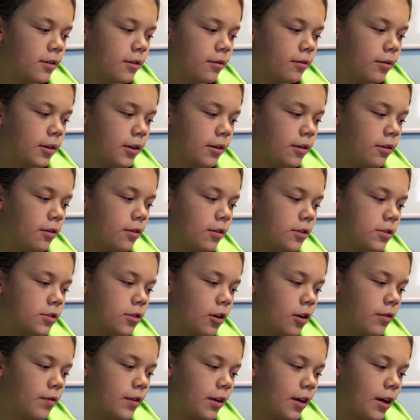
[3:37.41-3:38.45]
When you're
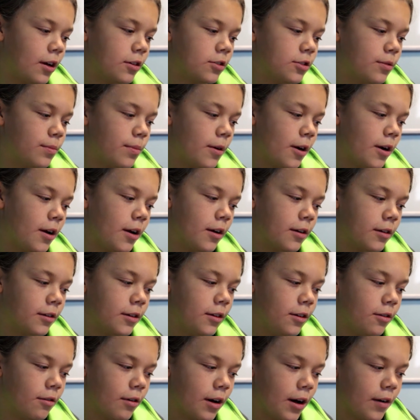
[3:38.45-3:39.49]
solving
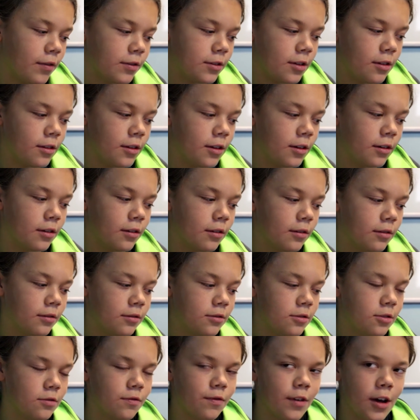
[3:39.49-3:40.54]
algebraically, you have to then
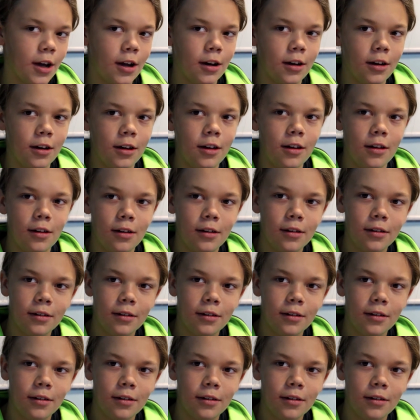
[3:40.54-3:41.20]
divide it.